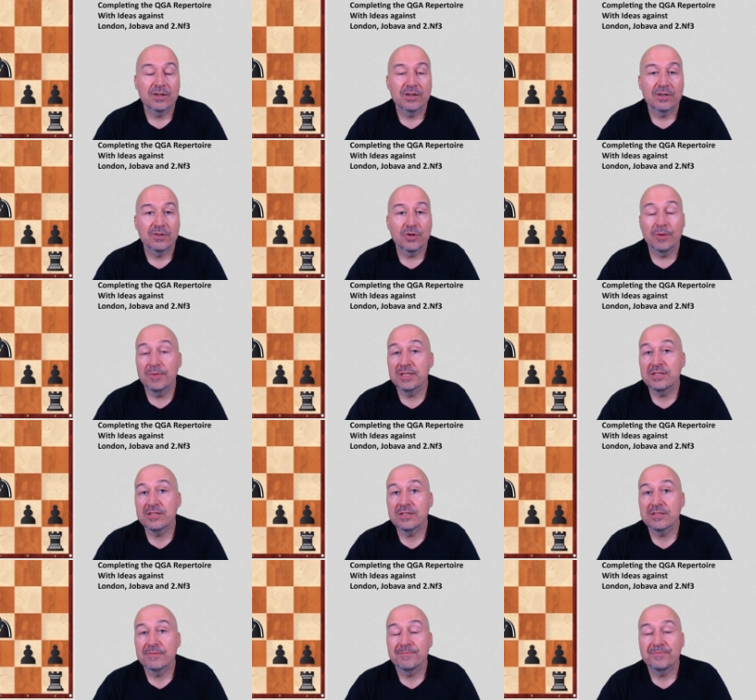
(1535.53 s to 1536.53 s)

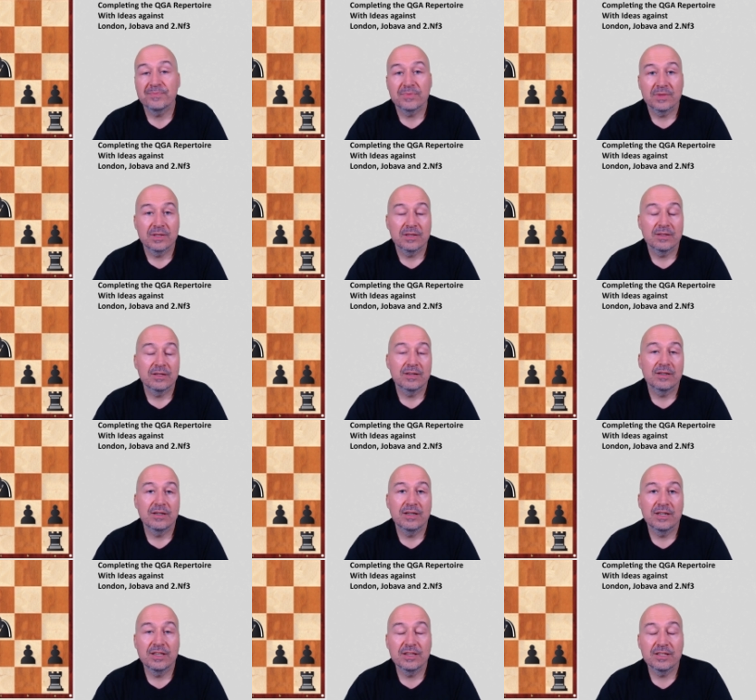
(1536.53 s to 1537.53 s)
comments
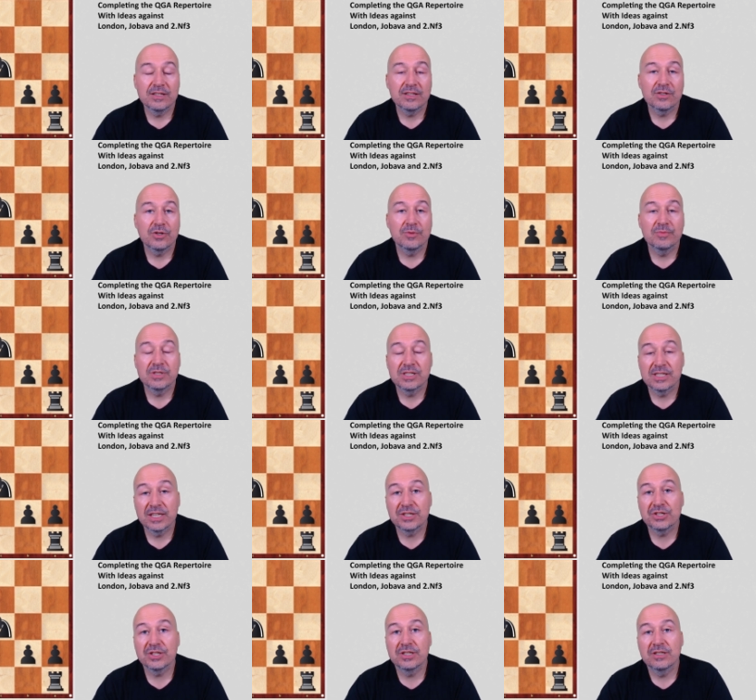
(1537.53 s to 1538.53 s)
in the comment
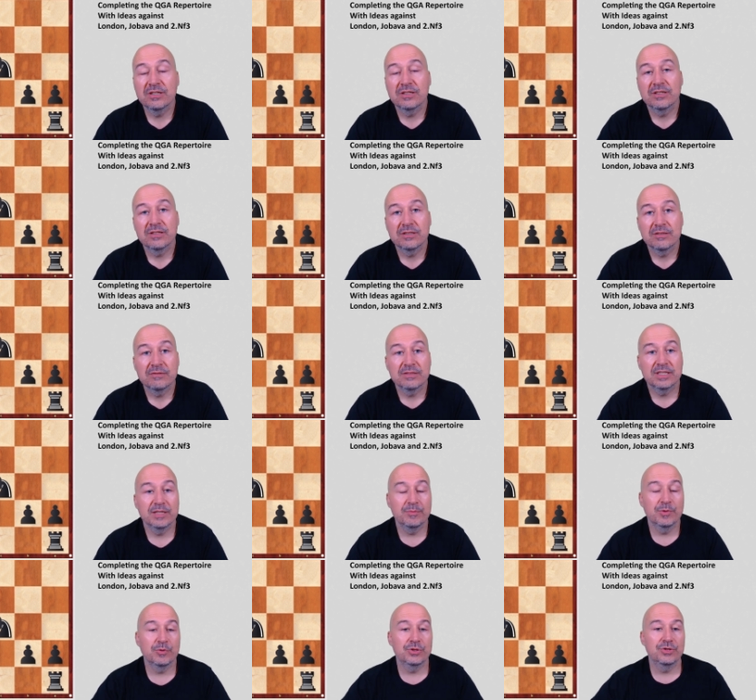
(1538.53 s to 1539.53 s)
section. Tell
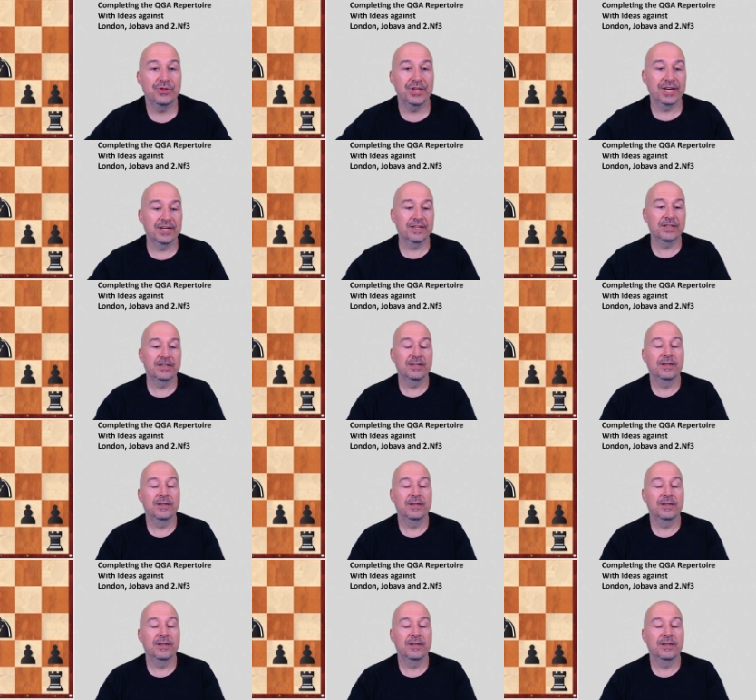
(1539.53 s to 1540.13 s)
me what you think.